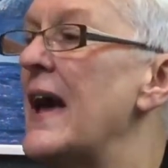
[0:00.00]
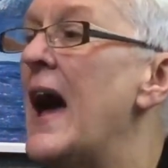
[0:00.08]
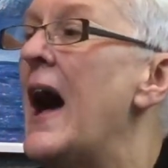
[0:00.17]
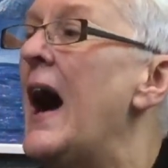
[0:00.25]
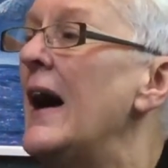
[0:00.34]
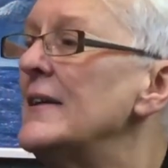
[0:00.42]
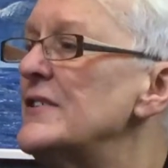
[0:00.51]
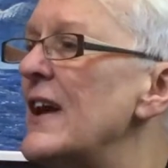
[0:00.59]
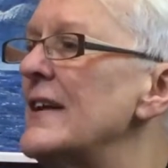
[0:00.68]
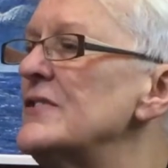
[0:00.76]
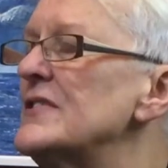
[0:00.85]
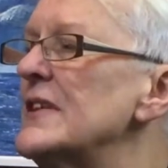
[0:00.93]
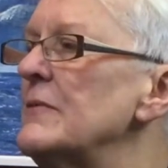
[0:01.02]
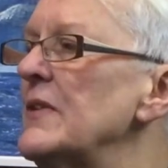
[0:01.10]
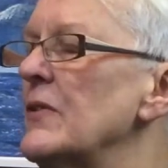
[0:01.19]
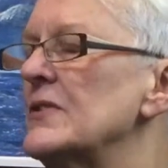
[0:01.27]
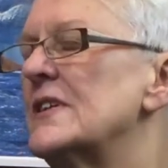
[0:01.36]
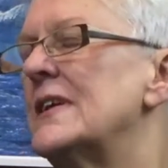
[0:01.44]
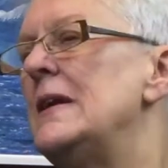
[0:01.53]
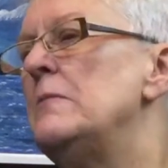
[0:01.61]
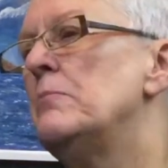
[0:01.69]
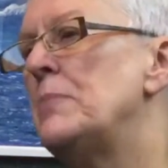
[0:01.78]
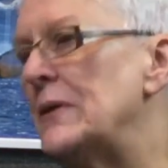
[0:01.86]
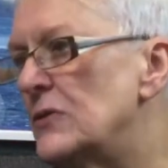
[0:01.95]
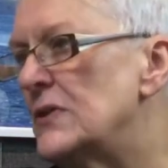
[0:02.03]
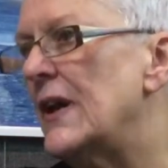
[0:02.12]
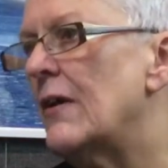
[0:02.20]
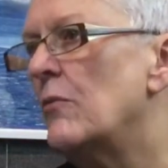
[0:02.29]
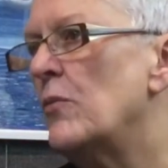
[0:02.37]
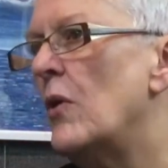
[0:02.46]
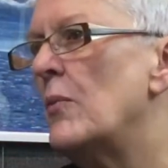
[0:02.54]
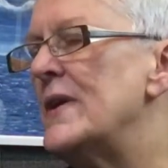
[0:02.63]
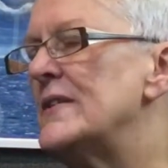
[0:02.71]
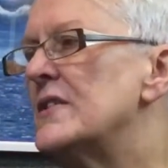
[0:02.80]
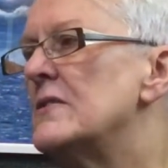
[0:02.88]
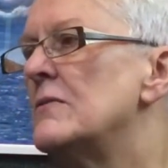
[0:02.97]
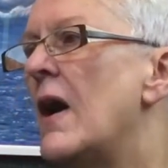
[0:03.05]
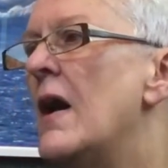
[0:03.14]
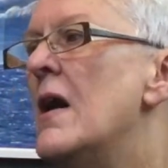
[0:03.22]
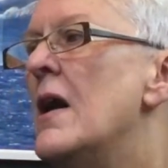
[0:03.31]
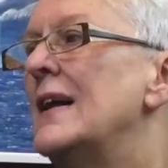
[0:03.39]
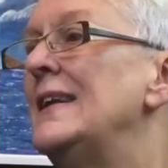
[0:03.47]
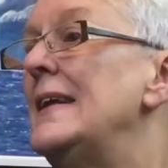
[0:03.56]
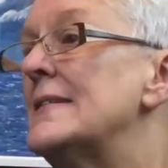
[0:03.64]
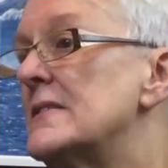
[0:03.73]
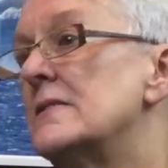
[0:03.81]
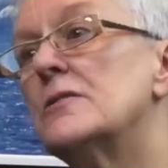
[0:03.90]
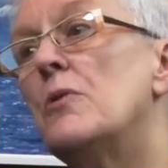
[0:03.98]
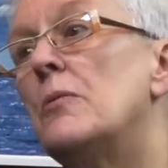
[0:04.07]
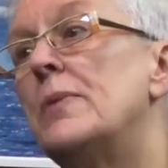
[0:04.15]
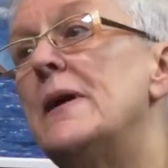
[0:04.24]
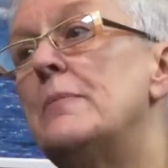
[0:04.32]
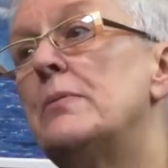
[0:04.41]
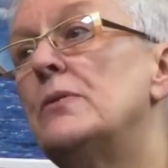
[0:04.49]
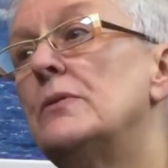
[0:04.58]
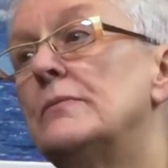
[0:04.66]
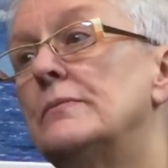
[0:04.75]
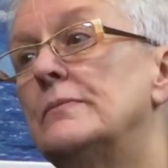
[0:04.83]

I just think we've got to keep building on what we do, listen to what people